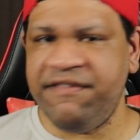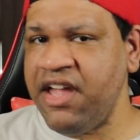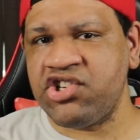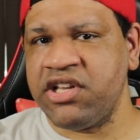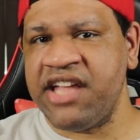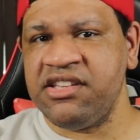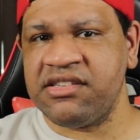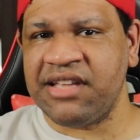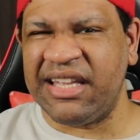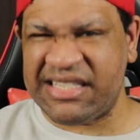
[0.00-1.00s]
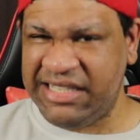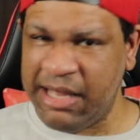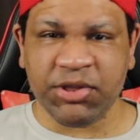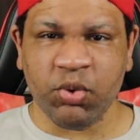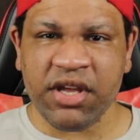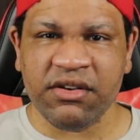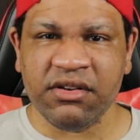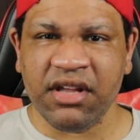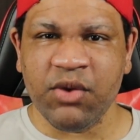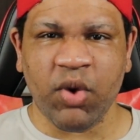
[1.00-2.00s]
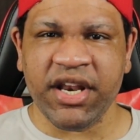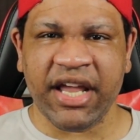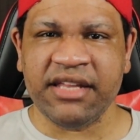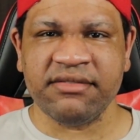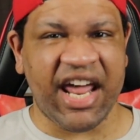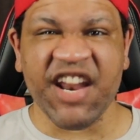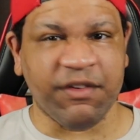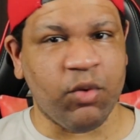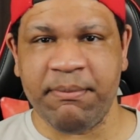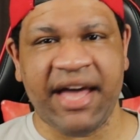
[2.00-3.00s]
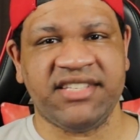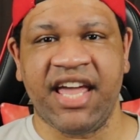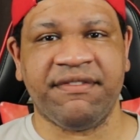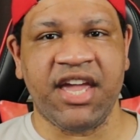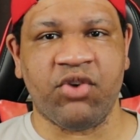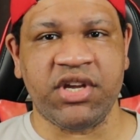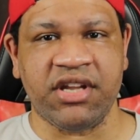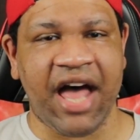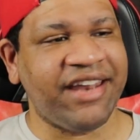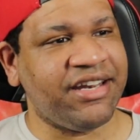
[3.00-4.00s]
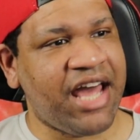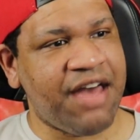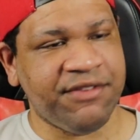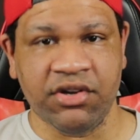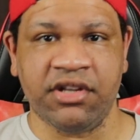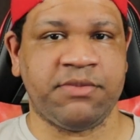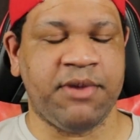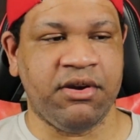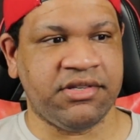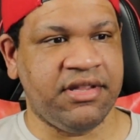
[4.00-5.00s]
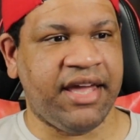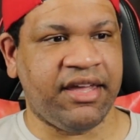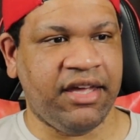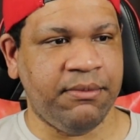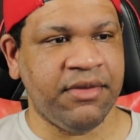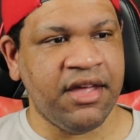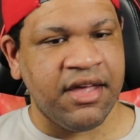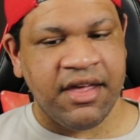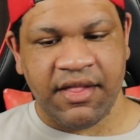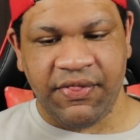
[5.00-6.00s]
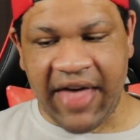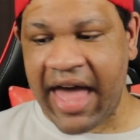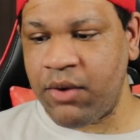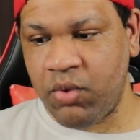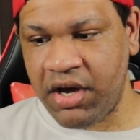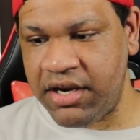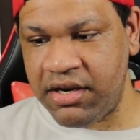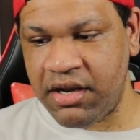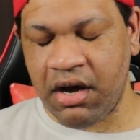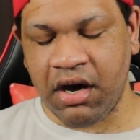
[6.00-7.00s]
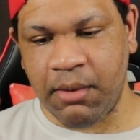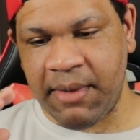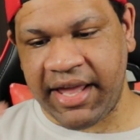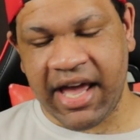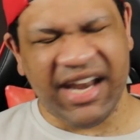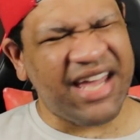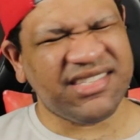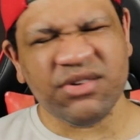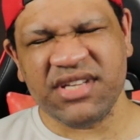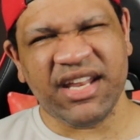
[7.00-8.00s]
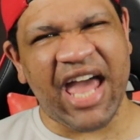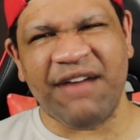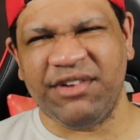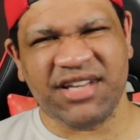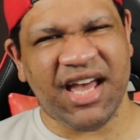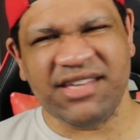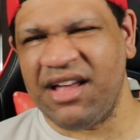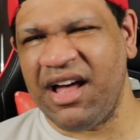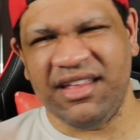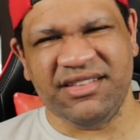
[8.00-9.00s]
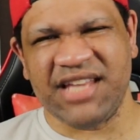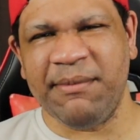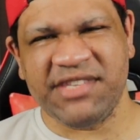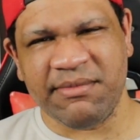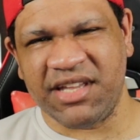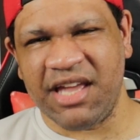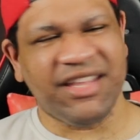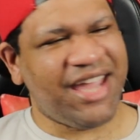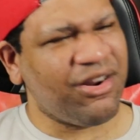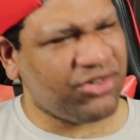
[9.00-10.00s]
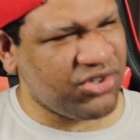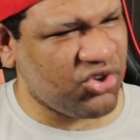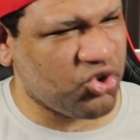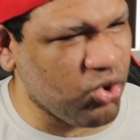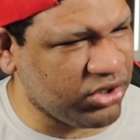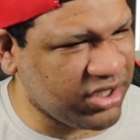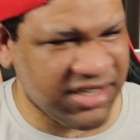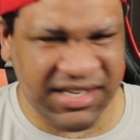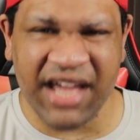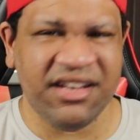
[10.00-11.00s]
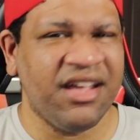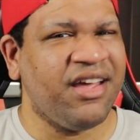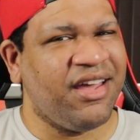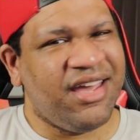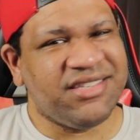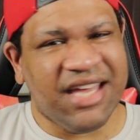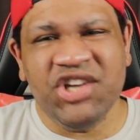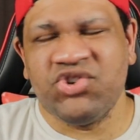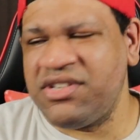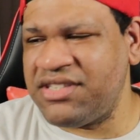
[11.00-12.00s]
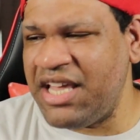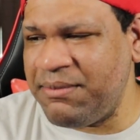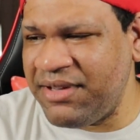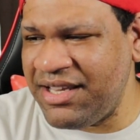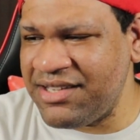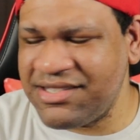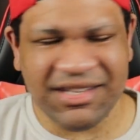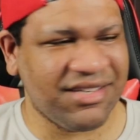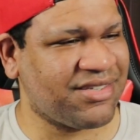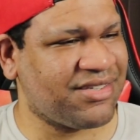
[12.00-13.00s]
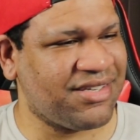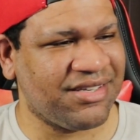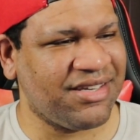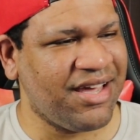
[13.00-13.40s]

Eventually, I just like slept through it in one night, and I never went back to AFK Arena. I did not have a good experience in that game. That one, oh my god, and I still see it advertised time and time again. The characters are cool, the design is interesting, but it's just,